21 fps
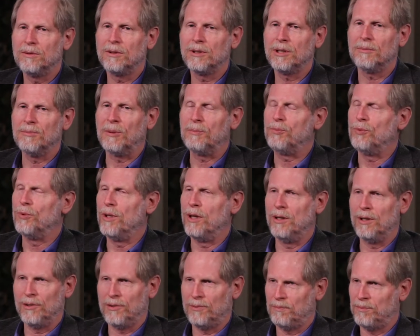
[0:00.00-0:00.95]
come up with
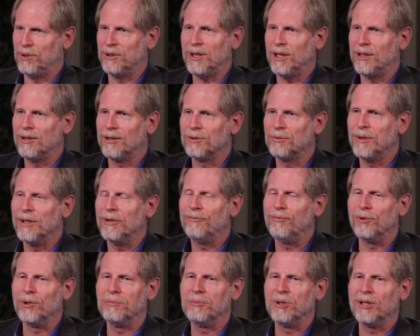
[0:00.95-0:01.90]
this particular way of
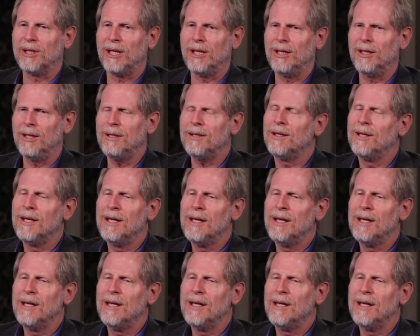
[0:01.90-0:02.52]
formulating it